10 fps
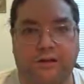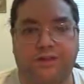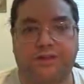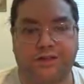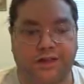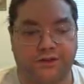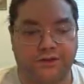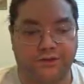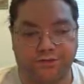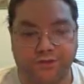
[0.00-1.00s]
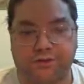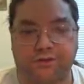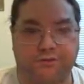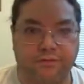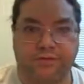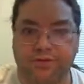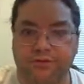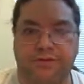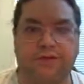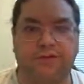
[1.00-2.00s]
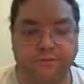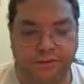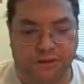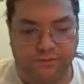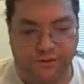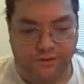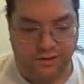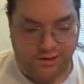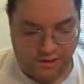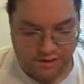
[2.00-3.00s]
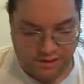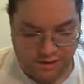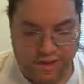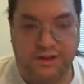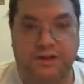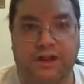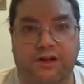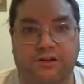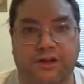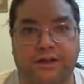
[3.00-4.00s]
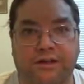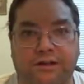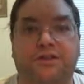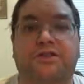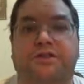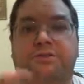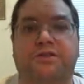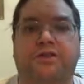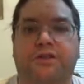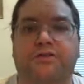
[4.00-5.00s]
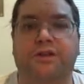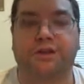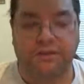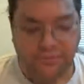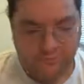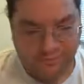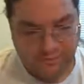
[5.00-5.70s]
on their site that shows people different people using it, so maybe I'll put the site on my in the description of this video.